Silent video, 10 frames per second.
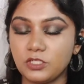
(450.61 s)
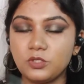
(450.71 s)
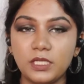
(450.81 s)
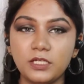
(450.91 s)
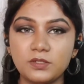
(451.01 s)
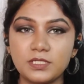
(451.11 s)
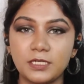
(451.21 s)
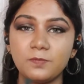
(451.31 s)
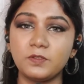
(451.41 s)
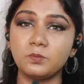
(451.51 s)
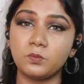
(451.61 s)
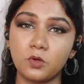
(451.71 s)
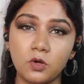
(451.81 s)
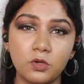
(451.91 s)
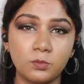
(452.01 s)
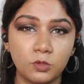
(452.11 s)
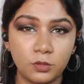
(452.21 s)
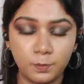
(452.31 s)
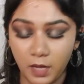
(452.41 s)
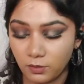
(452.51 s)
you need to set up with more
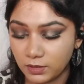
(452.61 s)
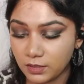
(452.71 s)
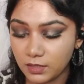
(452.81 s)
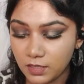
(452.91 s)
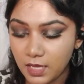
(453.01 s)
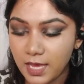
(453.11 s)
powder.